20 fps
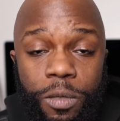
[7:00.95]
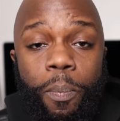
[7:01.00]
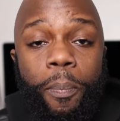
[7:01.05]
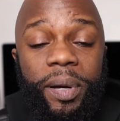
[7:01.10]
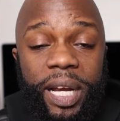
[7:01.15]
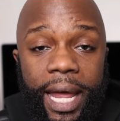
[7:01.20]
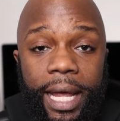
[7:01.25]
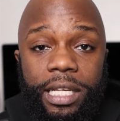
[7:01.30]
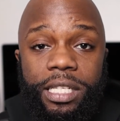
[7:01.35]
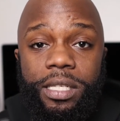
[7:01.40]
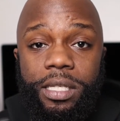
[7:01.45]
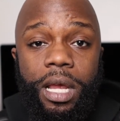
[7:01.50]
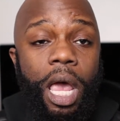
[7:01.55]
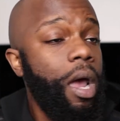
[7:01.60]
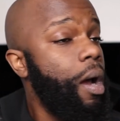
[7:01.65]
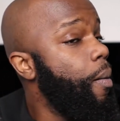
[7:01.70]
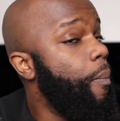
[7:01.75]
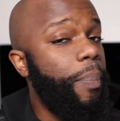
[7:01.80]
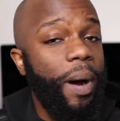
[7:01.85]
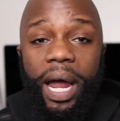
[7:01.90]
blessed.
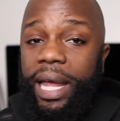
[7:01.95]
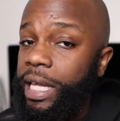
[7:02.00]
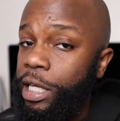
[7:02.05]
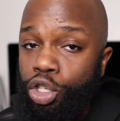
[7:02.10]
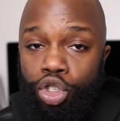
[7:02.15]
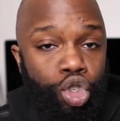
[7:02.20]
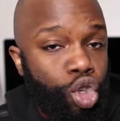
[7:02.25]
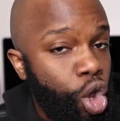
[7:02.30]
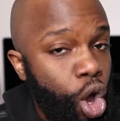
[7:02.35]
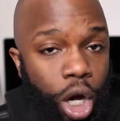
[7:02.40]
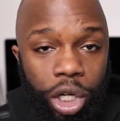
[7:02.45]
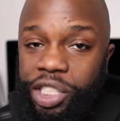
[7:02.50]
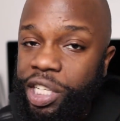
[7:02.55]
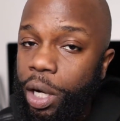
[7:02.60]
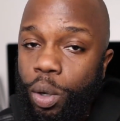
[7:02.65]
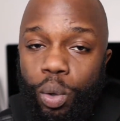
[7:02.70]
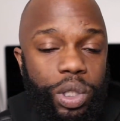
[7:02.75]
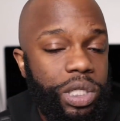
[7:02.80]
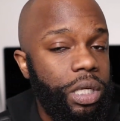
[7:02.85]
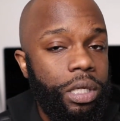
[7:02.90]
But he's not
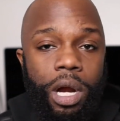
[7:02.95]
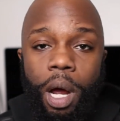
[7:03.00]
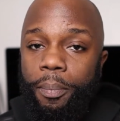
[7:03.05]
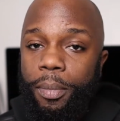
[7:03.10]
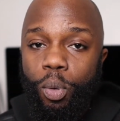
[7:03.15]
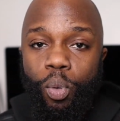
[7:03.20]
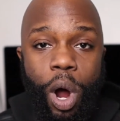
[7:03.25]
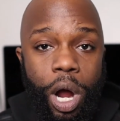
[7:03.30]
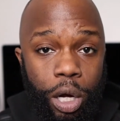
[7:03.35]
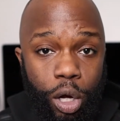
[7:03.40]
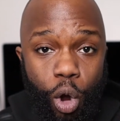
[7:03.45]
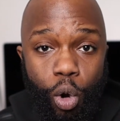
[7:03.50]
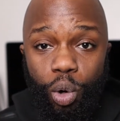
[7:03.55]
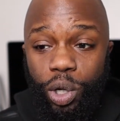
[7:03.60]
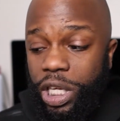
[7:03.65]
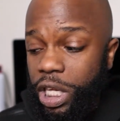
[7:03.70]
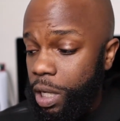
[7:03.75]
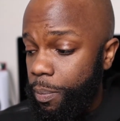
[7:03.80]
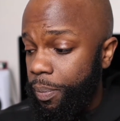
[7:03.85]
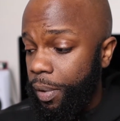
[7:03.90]
Chelsea #1
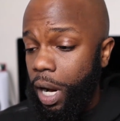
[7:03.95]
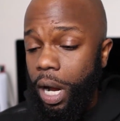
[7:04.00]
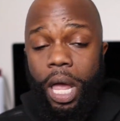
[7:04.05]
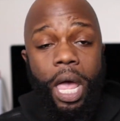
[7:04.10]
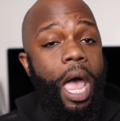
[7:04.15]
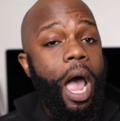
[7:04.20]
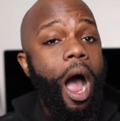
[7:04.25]
goalkeeper.